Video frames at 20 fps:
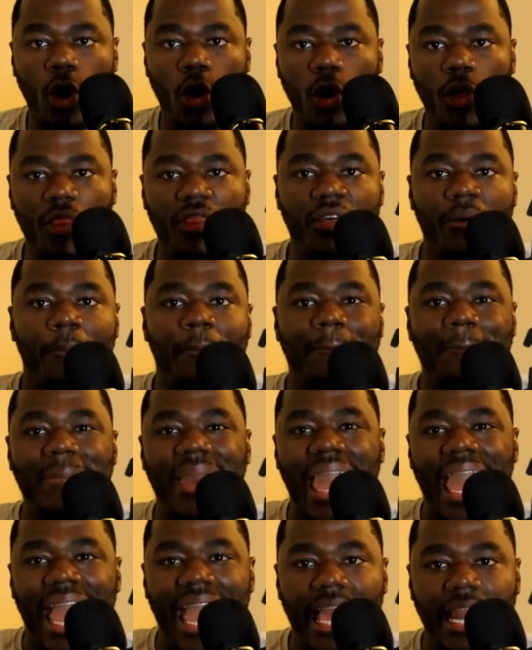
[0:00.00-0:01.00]
on the
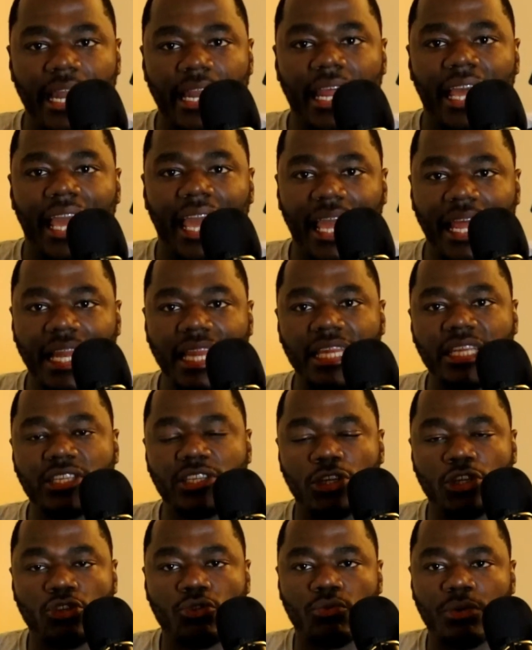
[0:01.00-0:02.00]
man in the
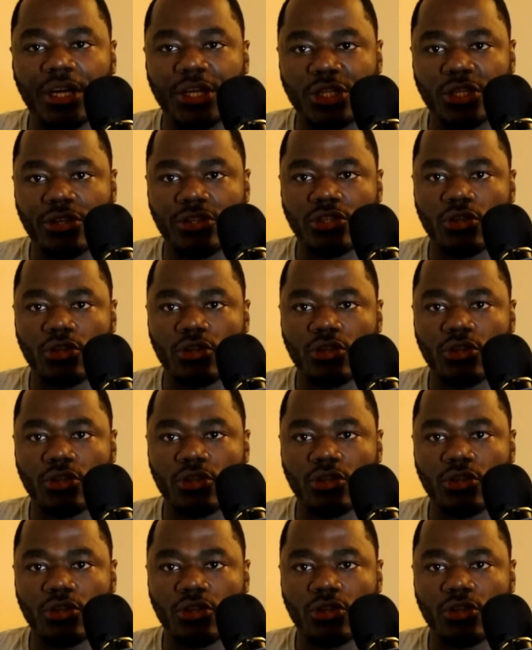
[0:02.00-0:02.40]
situation.